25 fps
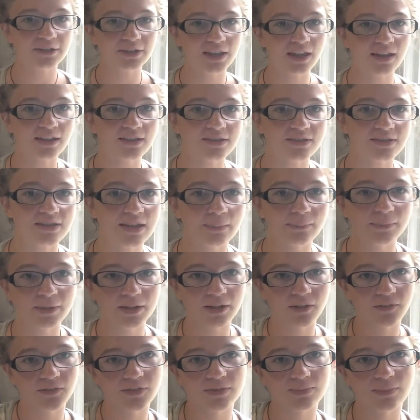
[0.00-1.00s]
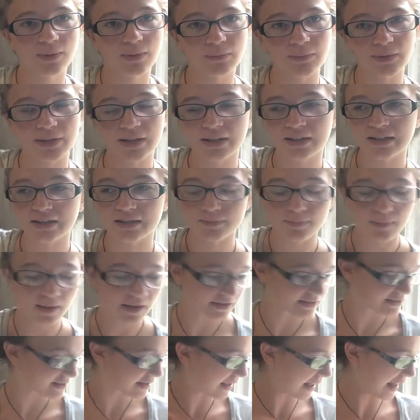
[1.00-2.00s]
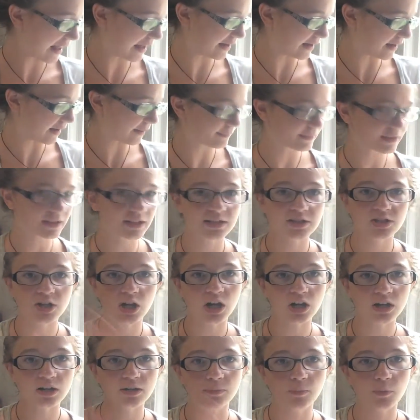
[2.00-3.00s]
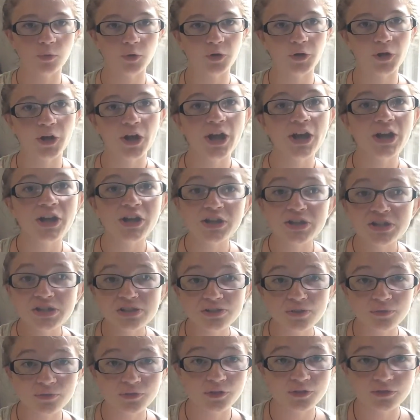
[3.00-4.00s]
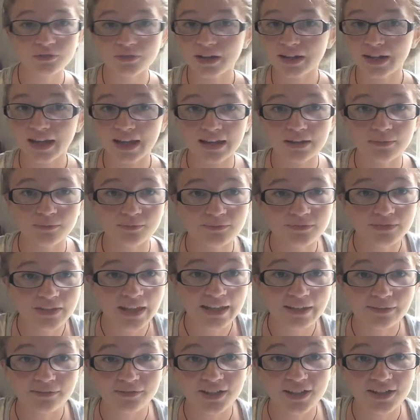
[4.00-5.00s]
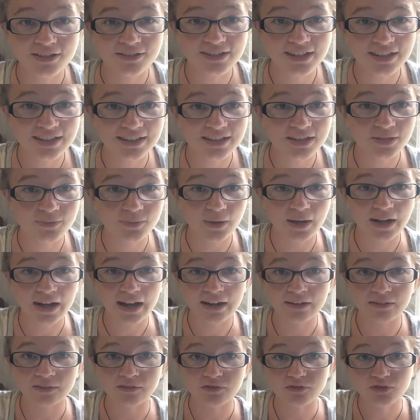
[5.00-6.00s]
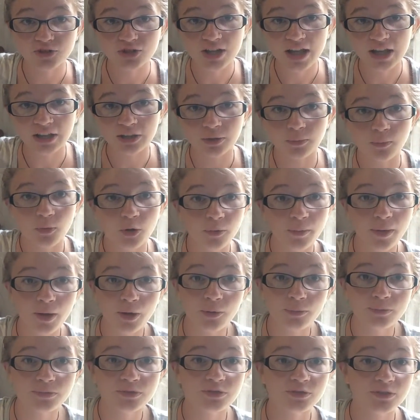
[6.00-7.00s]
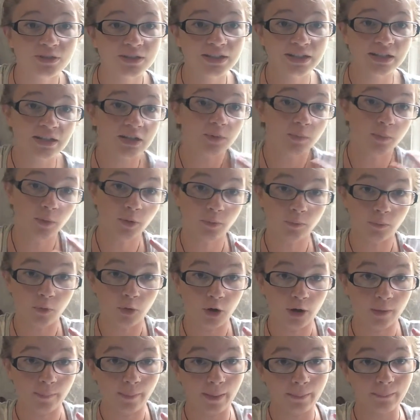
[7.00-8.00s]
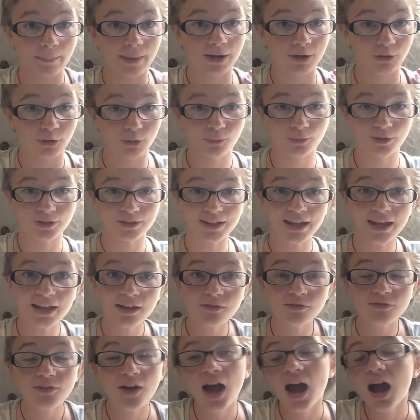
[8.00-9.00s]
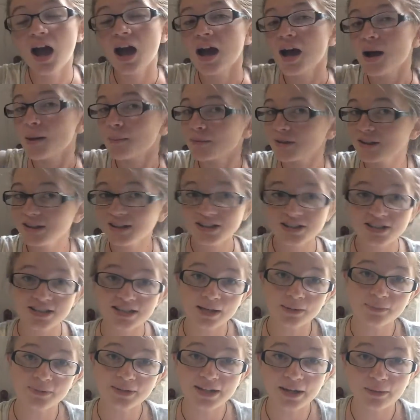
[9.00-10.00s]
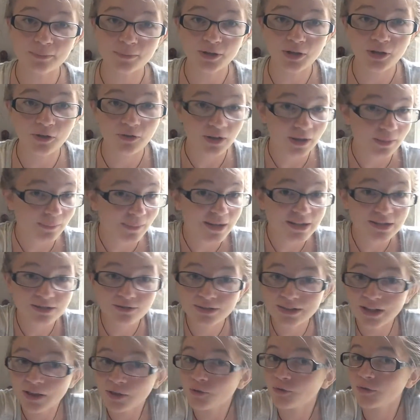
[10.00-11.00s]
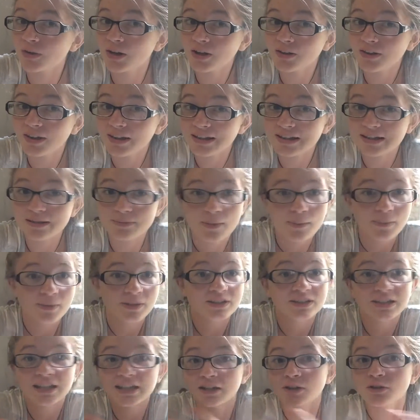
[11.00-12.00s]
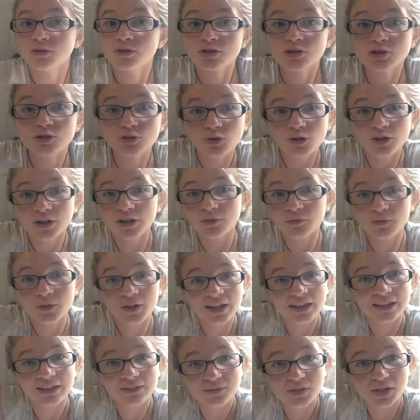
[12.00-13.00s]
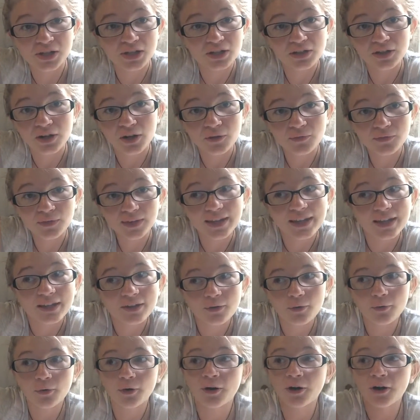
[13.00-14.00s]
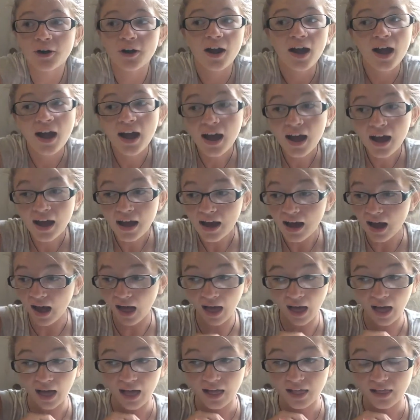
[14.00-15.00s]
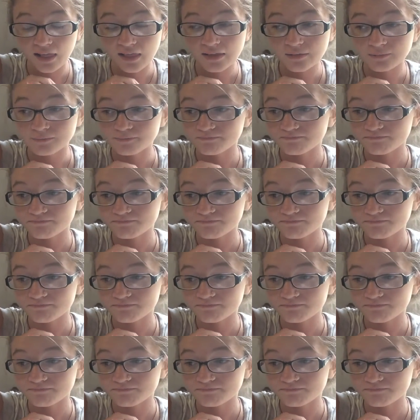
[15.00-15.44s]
a lot, so I'm going to call this my reading spot, and I'm going to talk more. So if you, again, like videos like this where I kind of tell you more about homeschooling, tell you more about my normal life, please just tell me down below, and I might do another video like this. Maybe I'll tell you the story of when I lived in an RV, or I